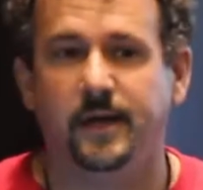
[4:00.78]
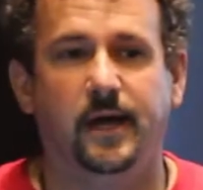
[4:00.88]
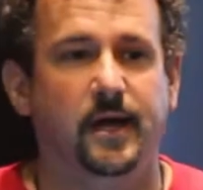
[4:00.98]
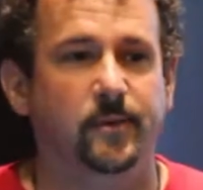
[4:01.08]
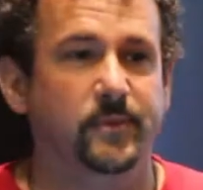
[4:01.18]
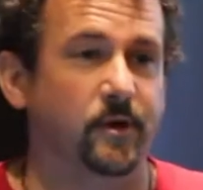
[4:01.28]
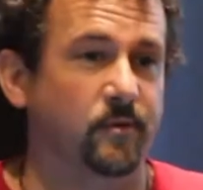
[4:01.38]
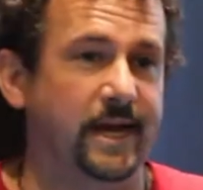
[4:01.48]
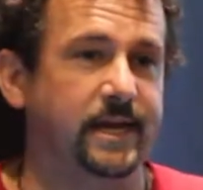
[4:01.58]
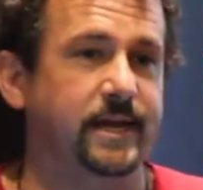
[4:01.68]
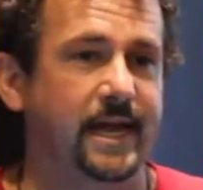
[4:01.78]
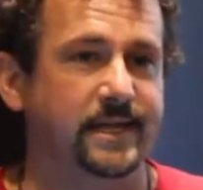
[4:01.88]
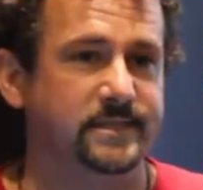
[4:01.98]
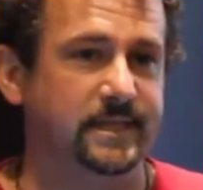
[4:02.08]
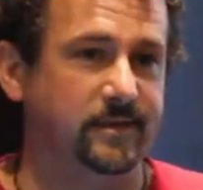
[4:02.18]
that are
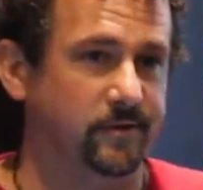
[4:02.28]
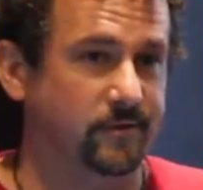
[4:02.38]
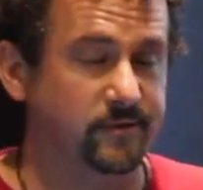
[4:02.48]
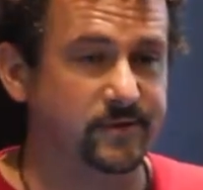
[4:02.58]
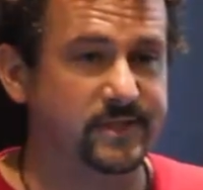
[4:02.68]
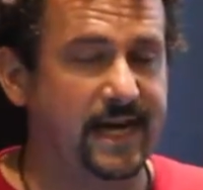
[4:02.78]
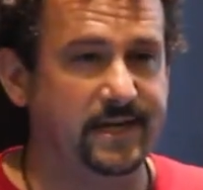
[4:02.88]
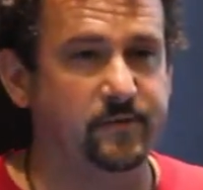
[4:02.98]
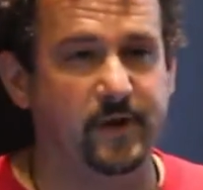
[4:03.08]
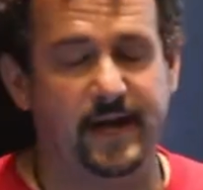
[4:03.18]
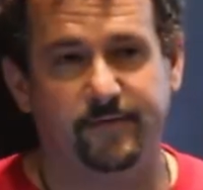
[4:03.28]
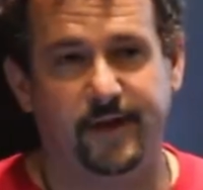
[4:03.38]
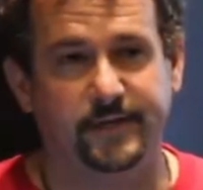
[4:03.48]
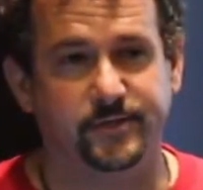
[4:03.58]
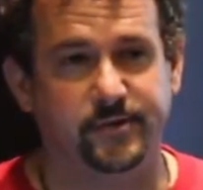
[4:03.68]
recognized either through signed and
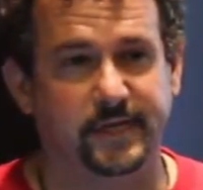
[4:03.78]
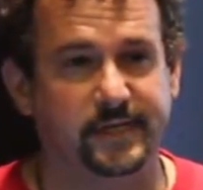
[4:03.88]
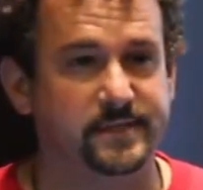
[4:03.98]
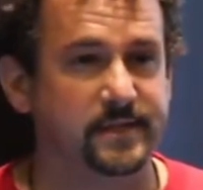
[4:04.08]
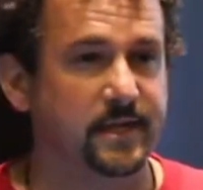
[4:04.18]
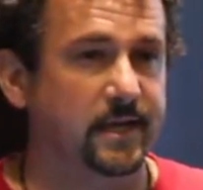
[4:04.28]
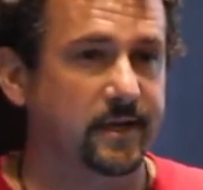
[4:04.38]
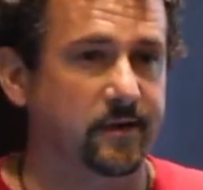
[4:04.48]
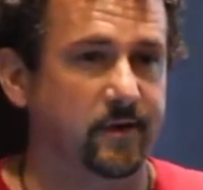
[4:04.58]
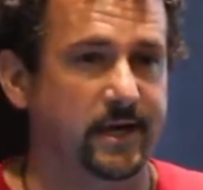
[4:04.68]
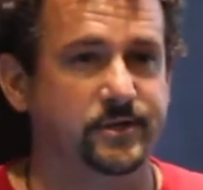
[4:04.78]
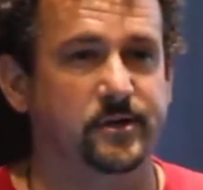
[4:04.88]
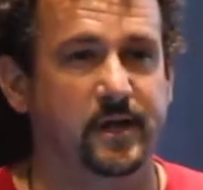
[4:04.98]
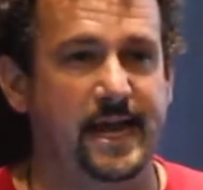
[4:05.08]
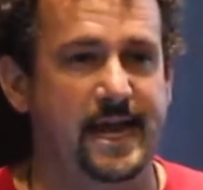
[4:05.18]
ratified treaties,
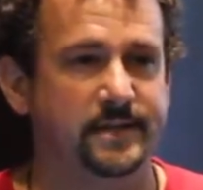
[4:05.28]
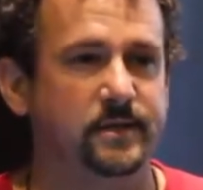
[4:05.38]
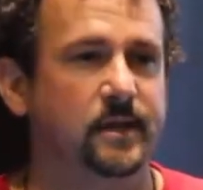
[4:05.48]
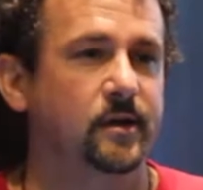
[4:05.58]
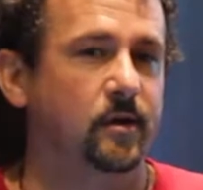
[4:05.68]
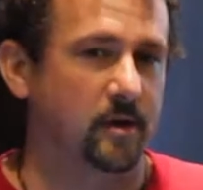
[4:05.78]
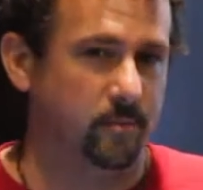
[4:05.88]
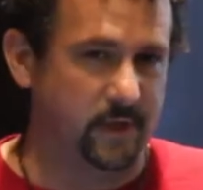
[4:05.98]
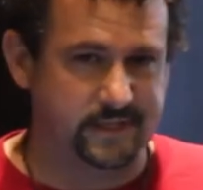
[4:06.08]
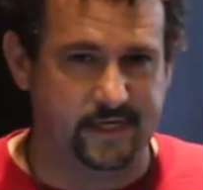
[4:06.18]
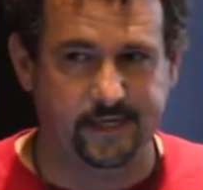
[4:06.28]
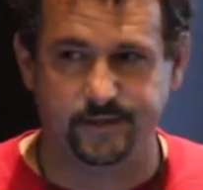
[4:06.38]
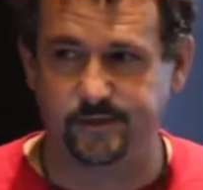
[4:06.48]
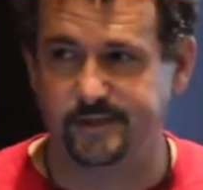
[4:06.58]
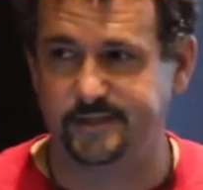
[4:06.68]
congressional act, or a
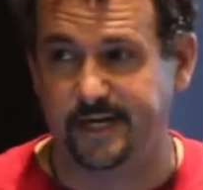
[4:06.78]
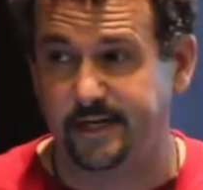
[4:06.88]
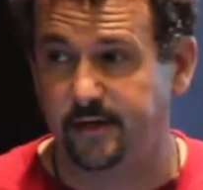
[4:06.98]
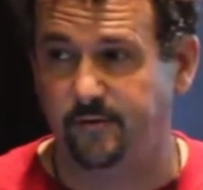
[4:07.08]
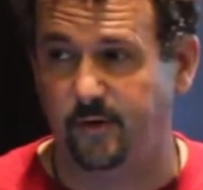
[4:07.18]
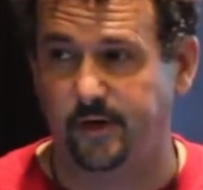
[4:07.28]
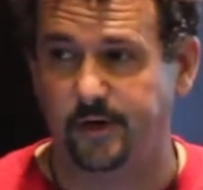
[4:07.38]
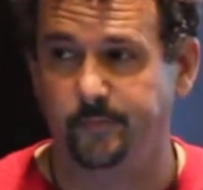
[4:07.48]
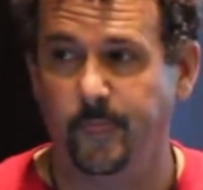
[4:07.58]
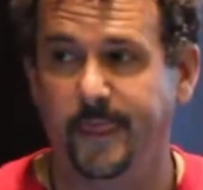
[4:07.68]
presidential executive order.